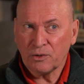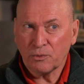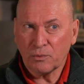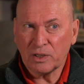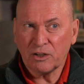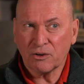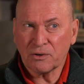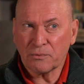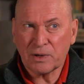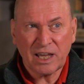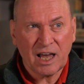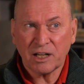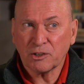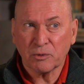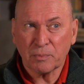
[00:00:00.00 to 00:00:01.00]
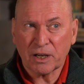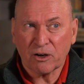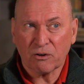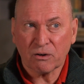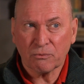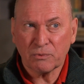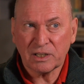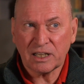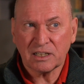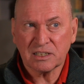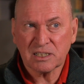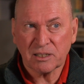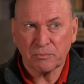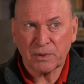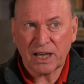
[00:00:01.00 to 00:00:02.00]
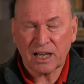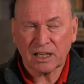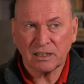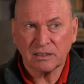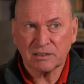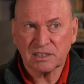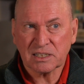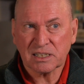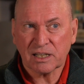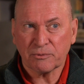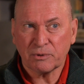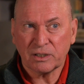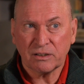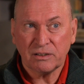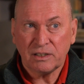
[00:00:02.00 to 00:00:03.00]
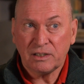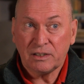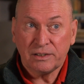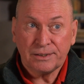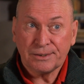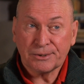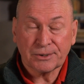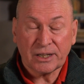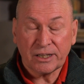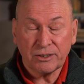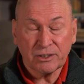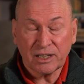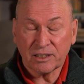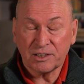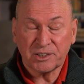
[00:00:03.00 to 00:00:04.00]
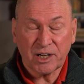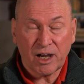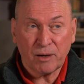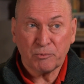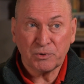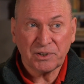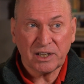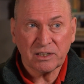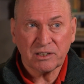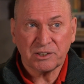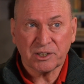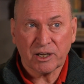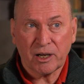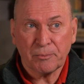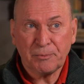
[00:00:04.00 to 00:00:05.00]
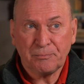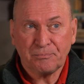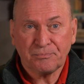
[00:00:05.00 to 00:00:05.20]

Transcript: We had no power. We had to sit back and just say, well, okay, you got the job, we'll take the job.